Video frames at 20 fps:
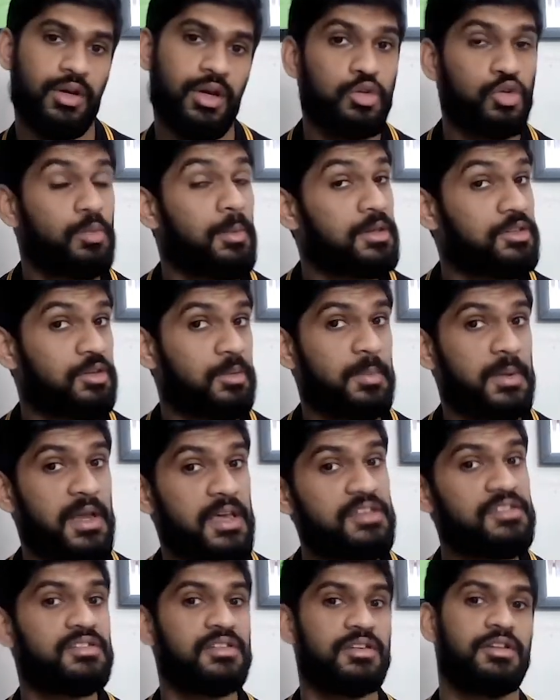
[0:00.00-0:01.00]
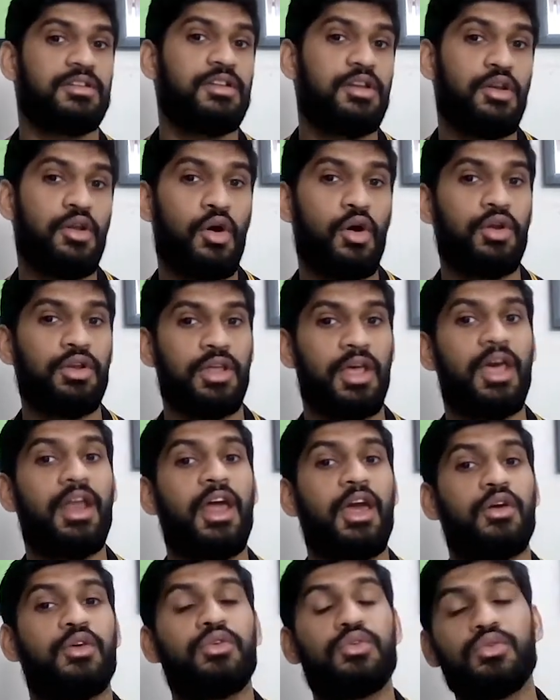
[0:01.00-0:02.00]
To my surprise, it did not, and
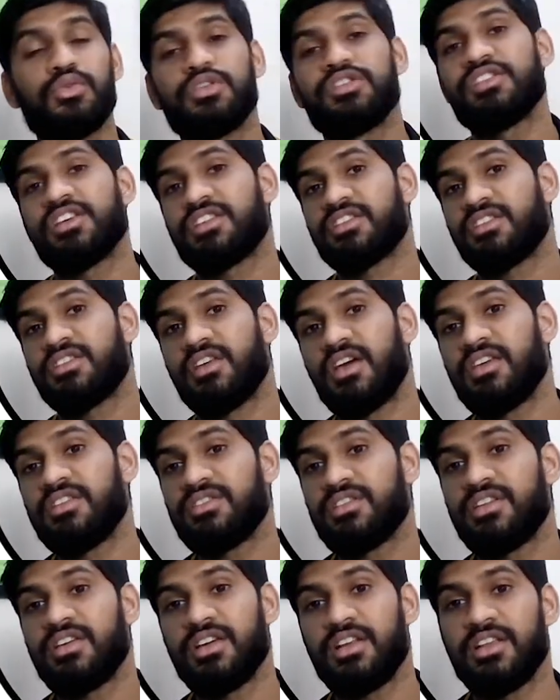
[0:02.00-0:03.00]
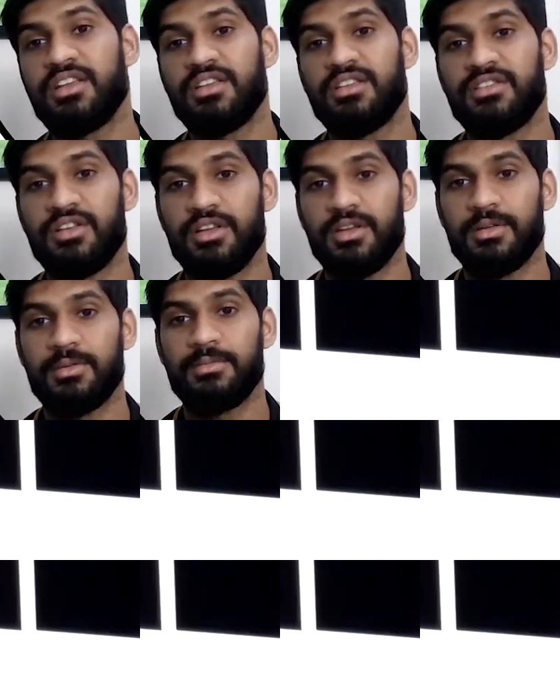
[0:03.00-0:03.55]
I could do this exercise really easily.